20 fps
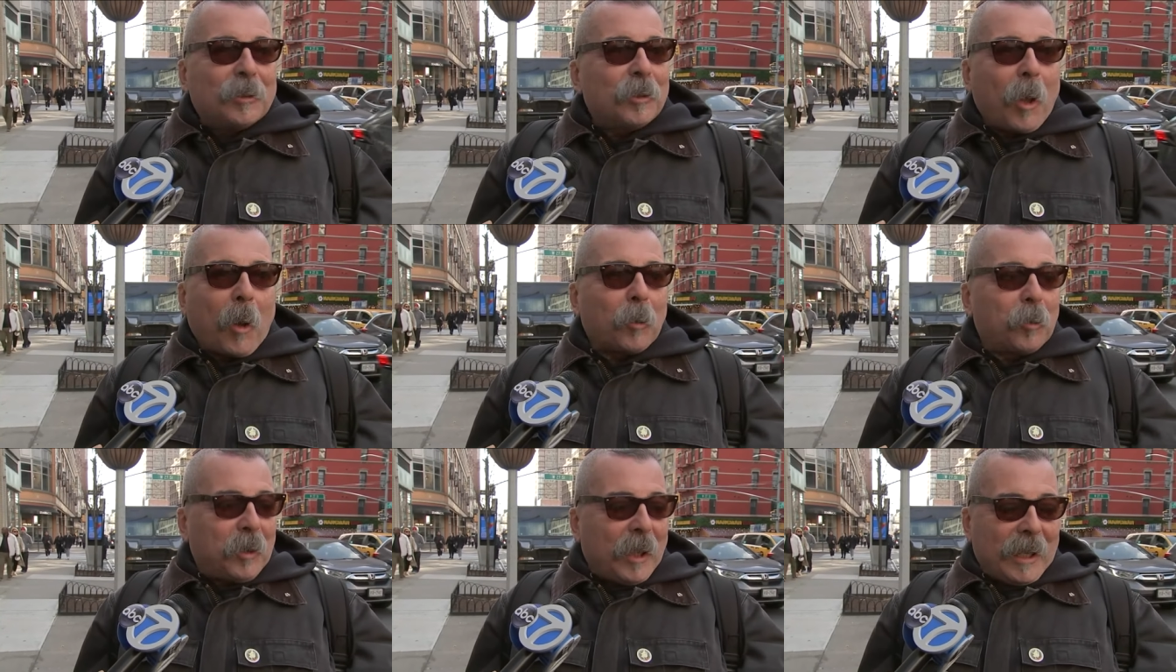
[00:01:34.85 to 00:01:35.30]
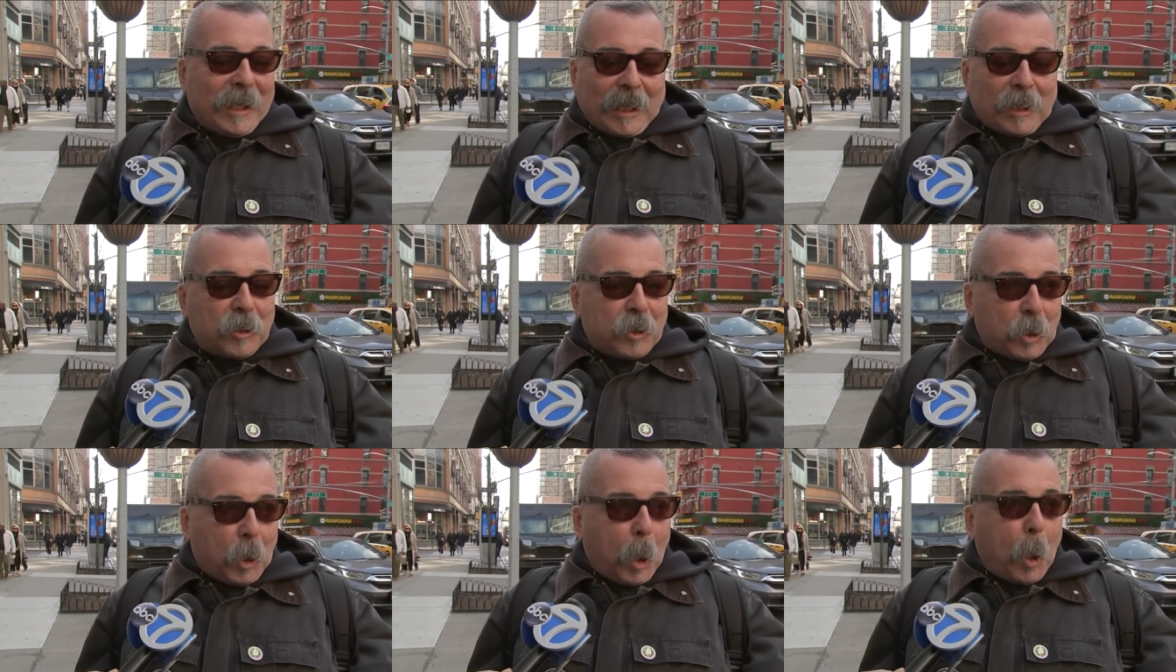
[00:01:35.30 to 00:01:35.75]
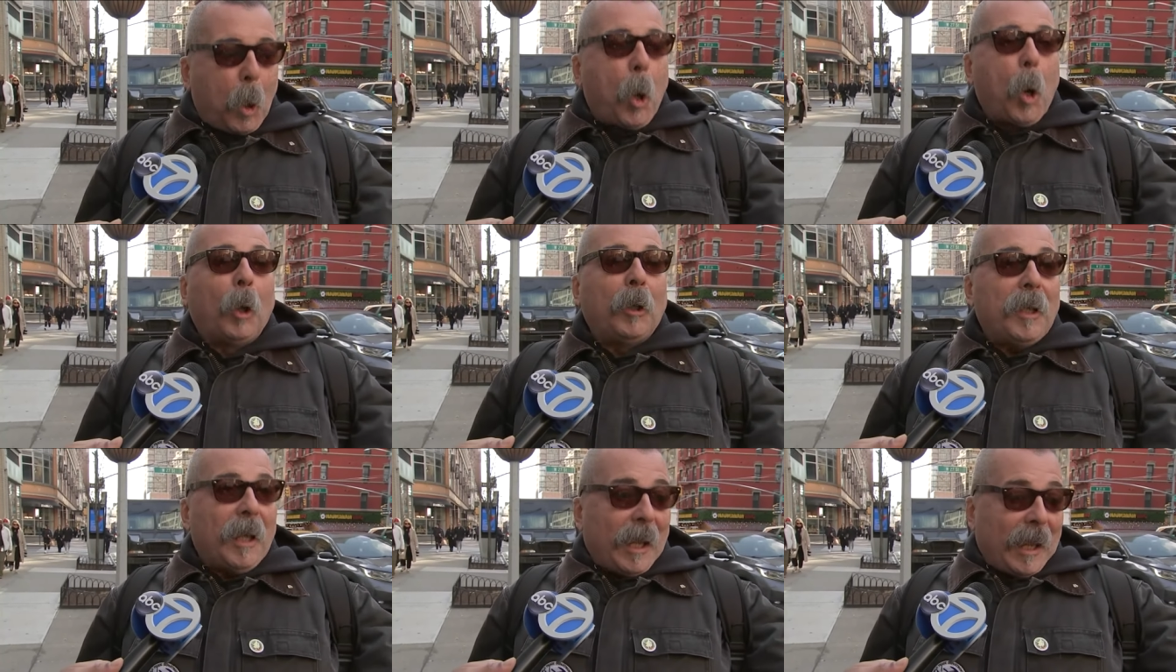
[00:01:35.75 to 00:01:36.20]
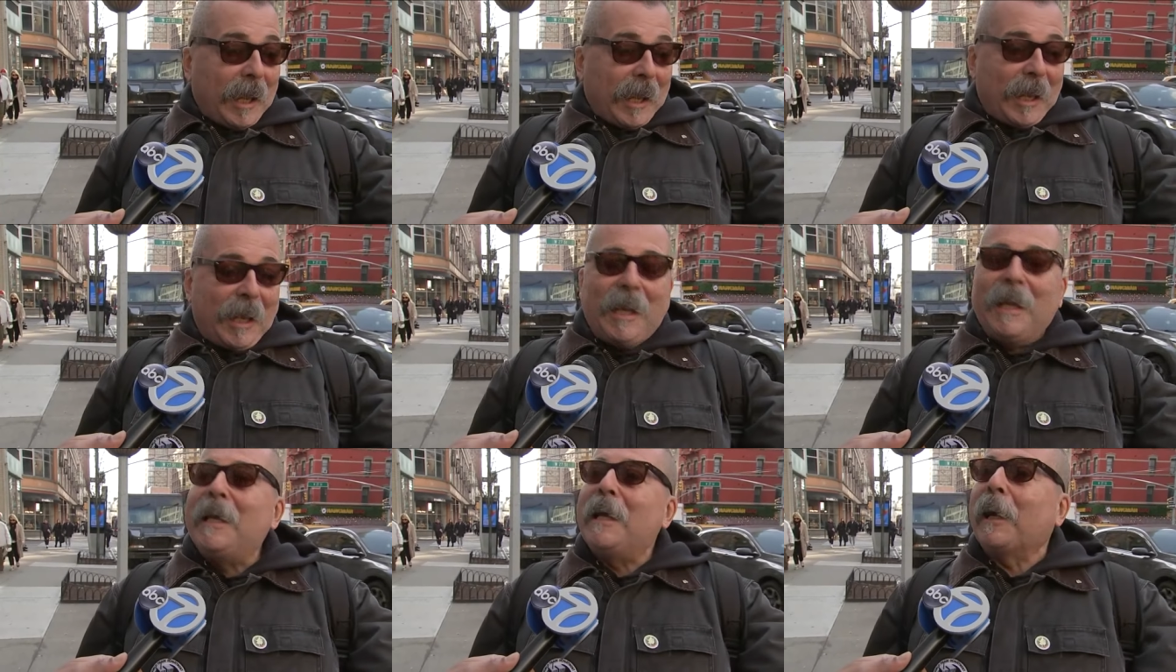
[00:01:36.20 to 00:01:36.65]
don't think it's good
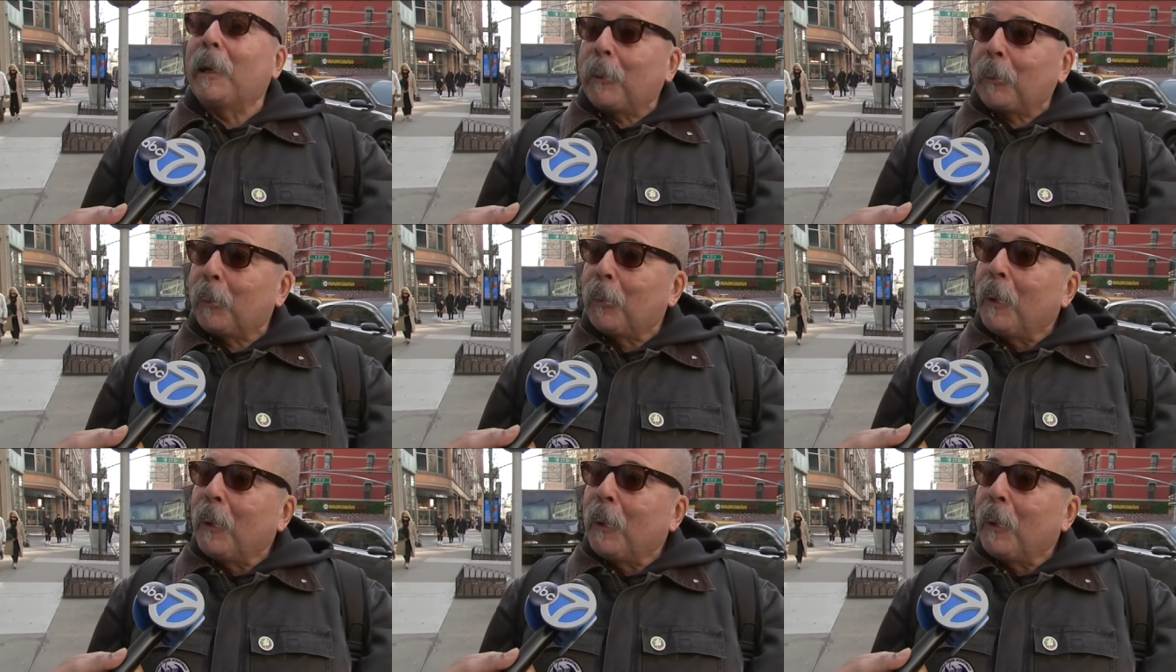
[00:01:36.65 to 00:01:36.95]
here.